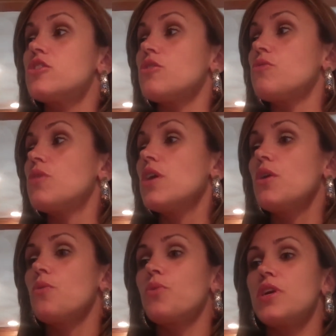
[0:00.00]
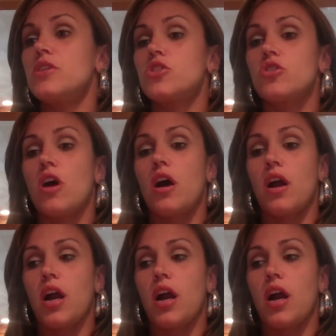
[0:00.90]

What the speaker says: So we saw